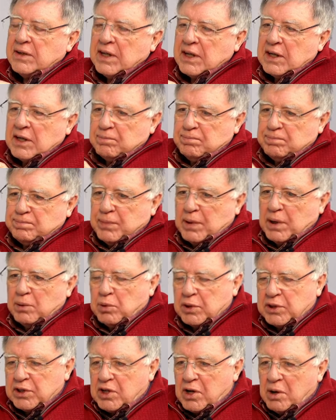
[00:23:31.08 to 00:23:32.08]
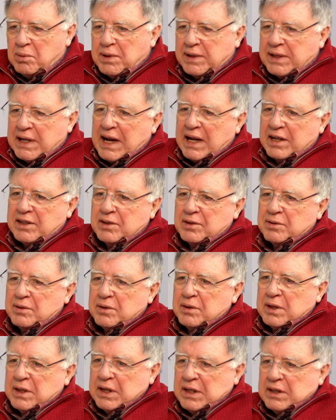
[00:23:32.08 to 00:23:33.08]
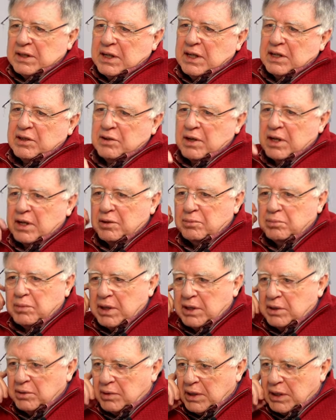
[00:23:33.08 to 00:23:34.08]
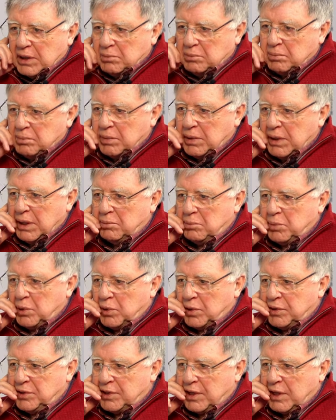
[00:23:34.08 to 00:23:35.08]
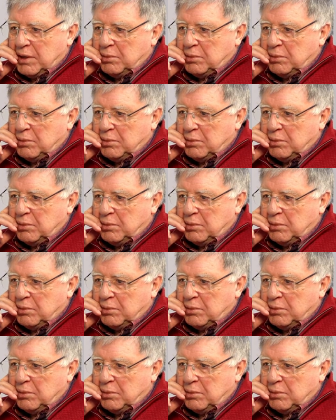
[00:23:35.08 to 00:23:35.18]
I think I'm, i want to comment that in, in, in, in, in broad